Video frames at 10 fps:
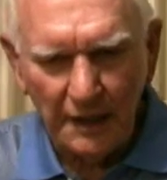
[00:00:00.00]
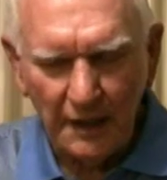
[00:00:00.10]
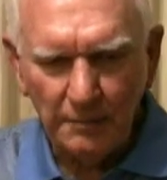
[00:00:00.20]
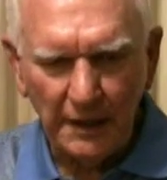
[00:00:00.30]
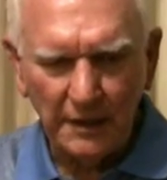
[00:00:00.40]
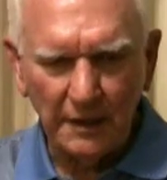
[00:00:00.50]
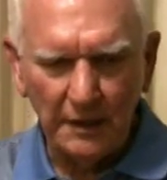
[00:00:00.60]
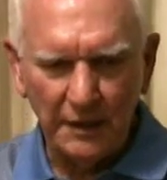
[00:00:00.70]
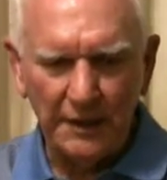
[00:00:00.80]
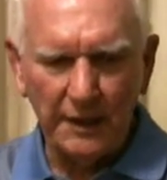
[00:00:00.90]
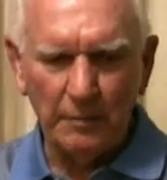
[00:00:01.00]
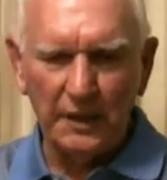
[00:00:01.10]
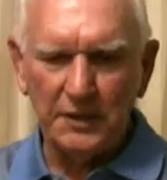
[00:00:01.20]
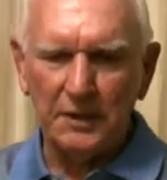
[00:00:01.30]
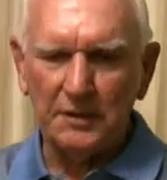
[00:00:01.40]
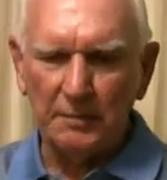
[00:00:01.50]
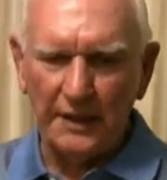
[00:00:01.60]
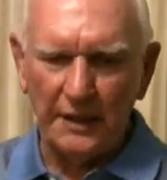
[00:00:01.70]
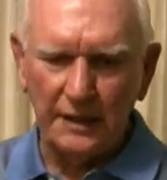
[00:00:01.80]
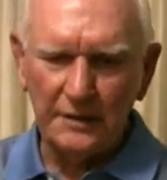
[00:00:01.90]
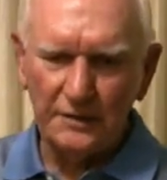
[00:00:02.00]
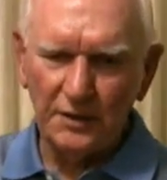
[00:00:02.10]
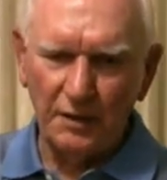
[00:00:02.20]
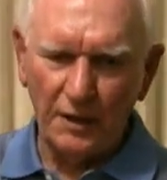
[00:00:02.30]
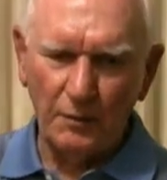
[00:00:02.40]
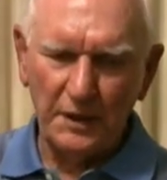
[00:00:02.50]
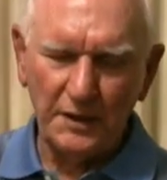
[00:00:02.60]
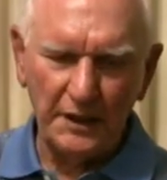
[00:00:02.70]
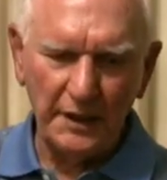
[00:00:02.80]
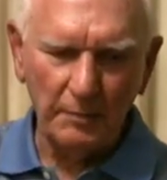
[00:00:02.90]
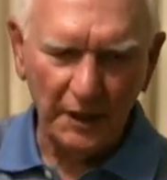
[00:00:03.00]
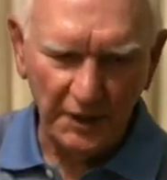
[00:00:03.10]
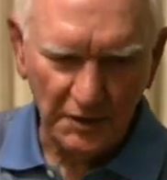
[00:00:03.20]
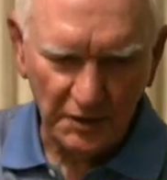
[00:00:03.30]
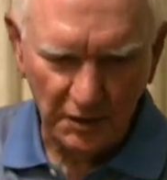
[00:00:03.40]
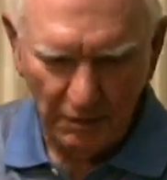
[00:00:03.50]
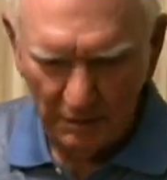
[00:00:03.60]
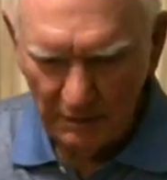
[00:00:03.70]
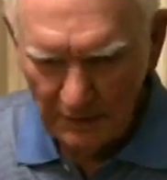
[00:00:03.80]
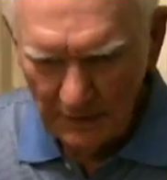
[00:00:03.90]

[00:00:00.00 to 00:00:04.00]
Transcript: I'd make a good demolitions man. So I went to demolition school